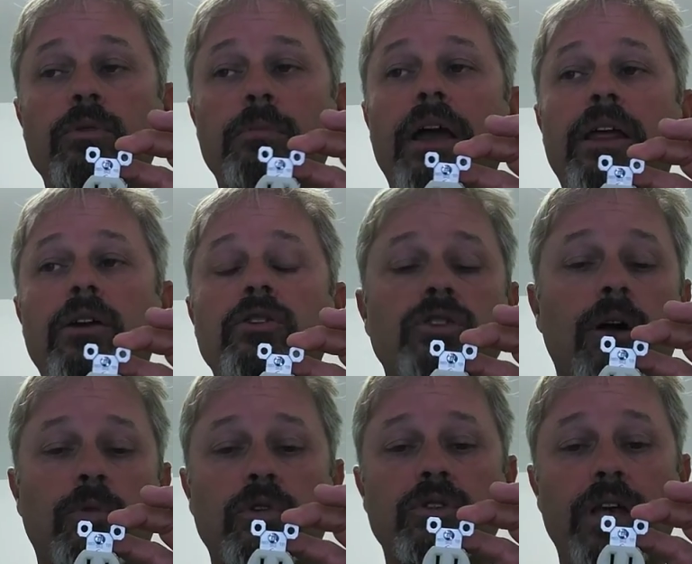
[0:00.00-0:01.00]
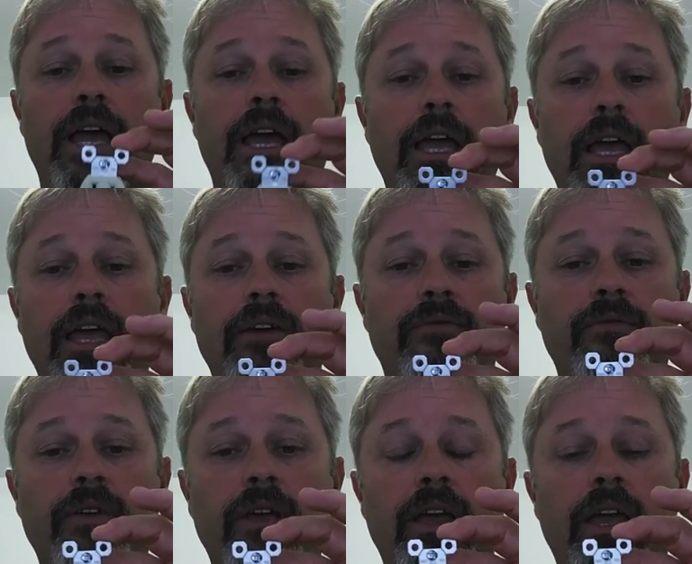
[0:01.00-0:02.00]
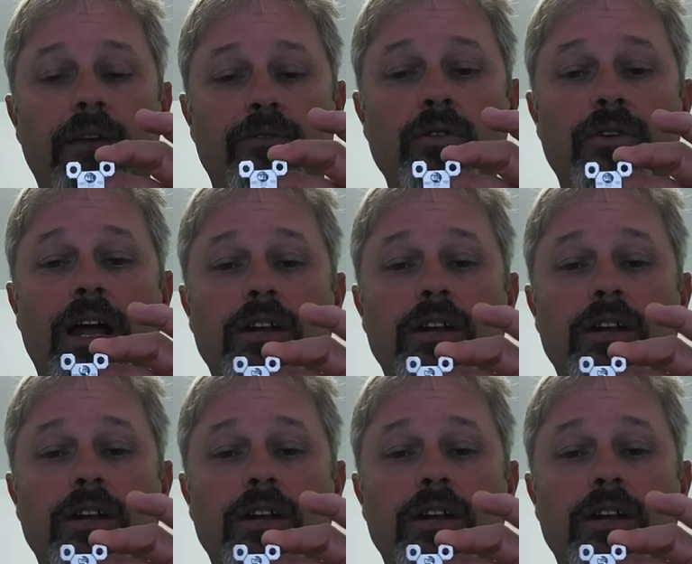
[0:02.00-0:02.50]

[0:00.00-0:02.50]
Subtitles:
might hear someone say, if you've